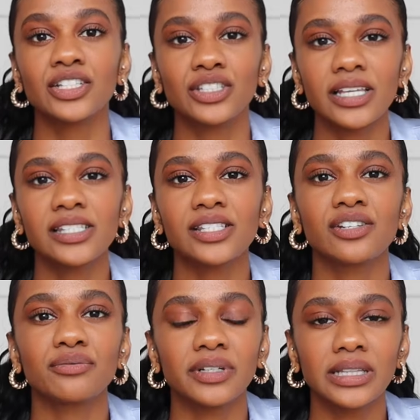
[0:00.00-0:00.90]
just
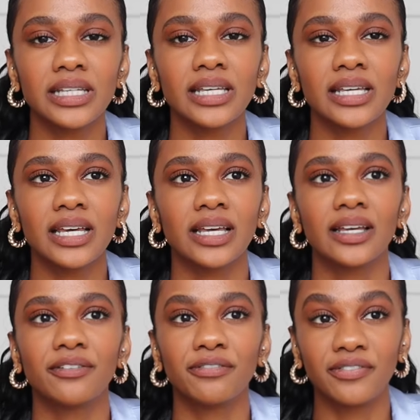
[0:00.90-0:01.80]
to really
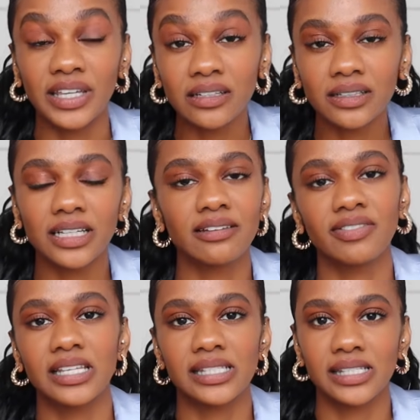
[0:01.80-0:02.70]
feel
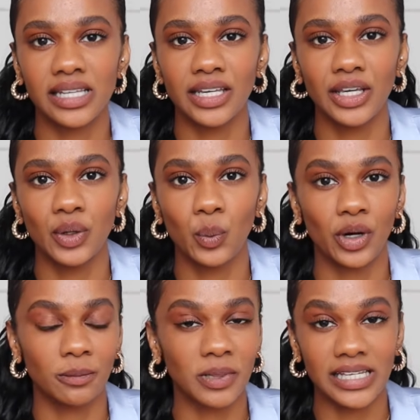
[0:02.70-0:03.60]
if this city
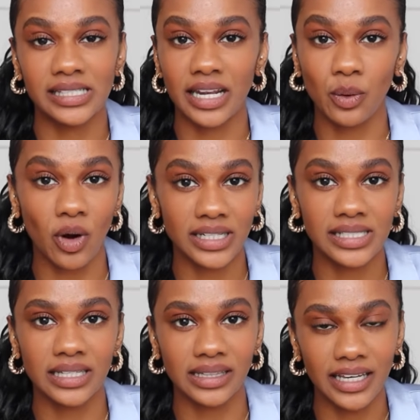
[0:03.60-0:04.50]
were a place that I wanted
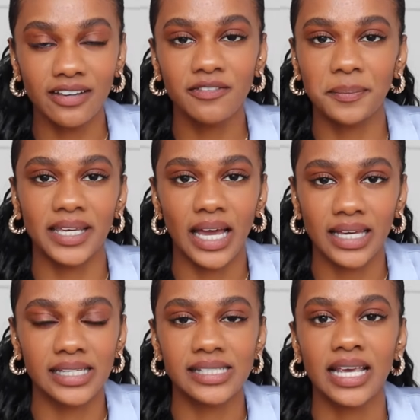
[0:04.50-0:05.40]
to live,
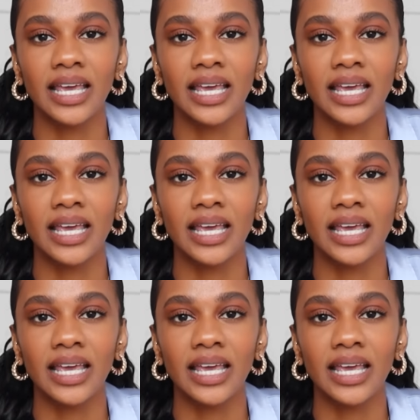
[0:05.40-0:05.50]
because